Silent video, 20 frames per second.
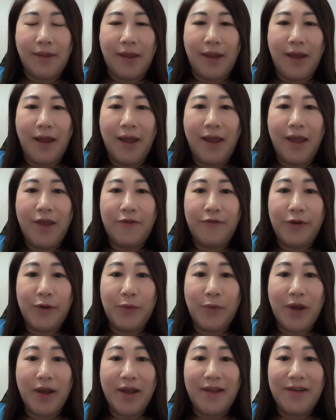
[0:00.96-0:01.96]
Hi
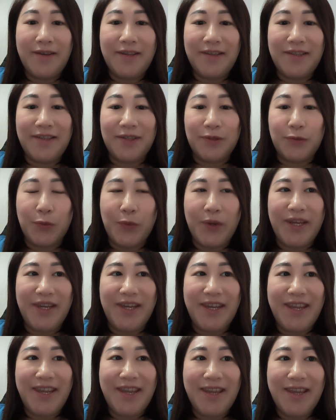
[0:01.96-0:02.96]
everyone, this is
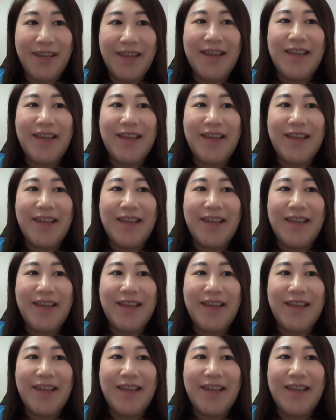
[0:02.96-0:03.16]
Winnie.